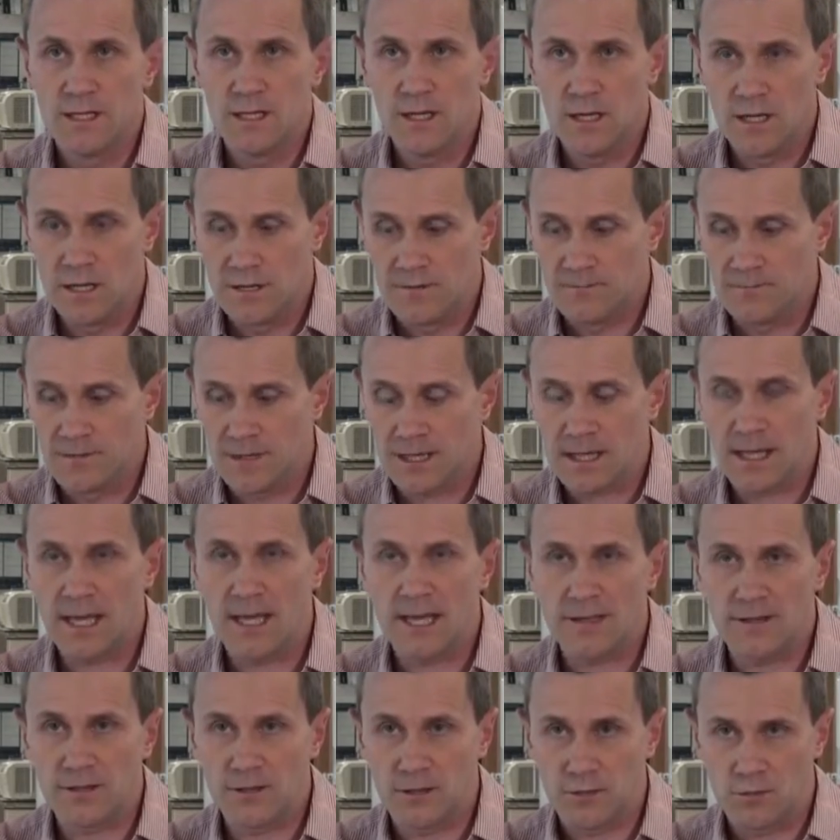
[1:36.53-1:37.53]
of the
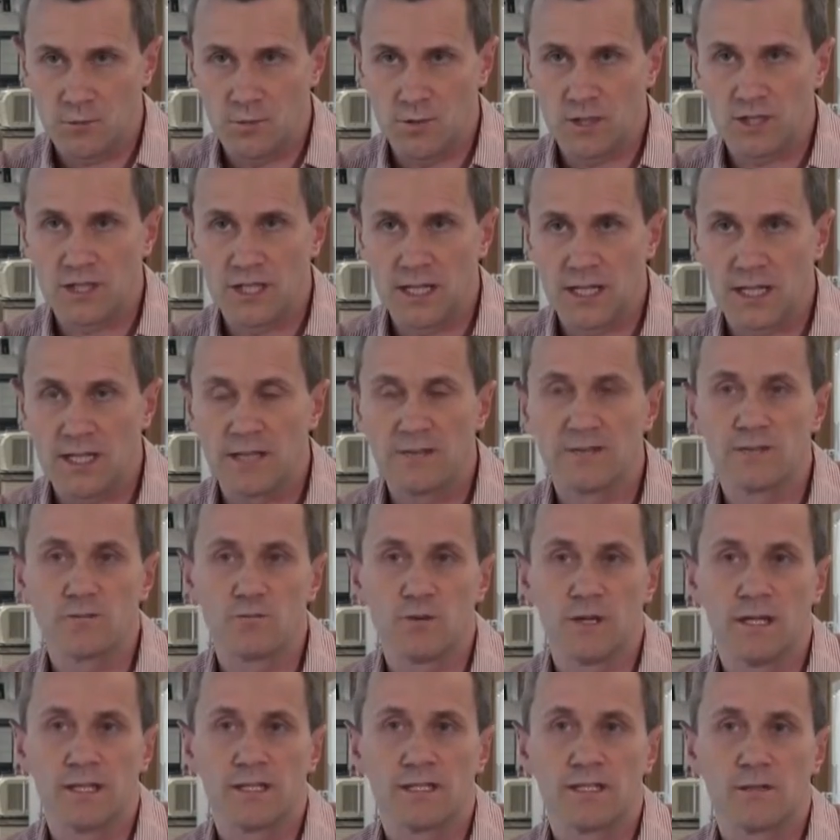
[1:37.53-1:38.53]
catheter, which then gives
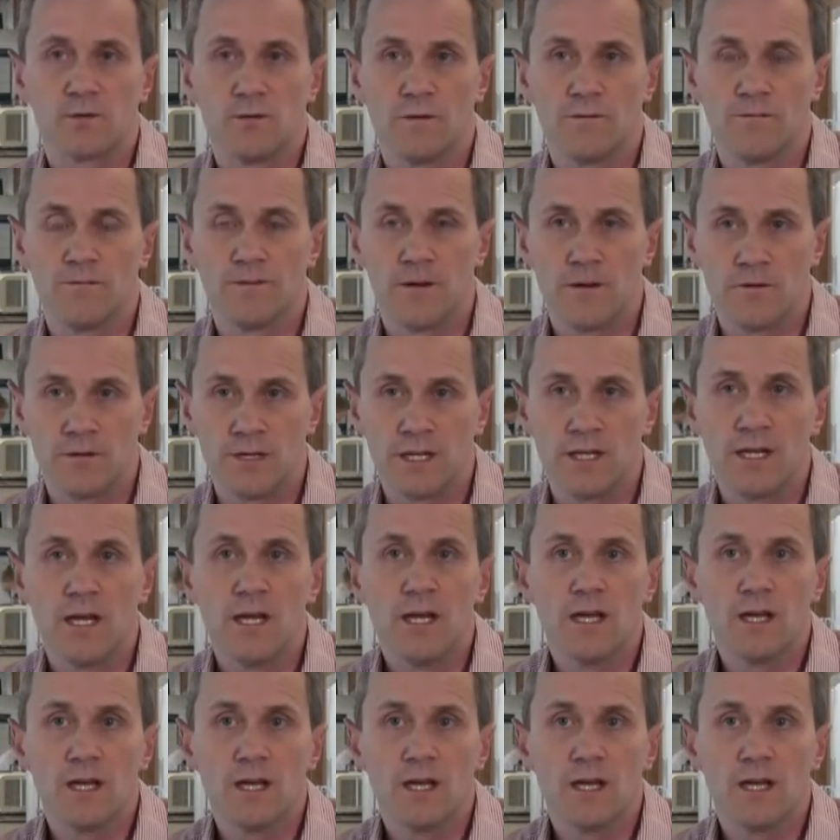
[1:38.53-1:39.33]
rise to a very